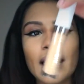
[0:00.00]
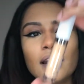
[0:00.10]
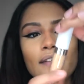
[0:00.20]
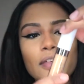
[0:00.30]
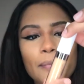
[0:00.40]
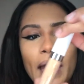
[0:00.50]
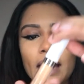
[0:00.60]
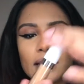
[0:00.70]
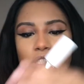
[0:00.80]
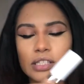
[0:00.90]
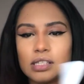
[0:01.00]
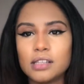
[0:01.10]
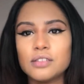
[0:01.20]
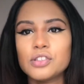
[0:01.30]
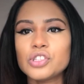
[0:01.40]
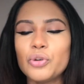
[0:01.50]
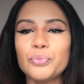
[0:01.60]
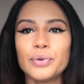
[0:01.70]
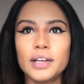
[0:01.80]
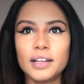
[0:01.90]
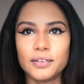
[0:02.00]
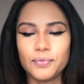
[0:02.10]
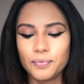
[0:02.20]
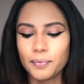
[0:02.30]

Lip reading: I love the packaging to this. It's so pretty.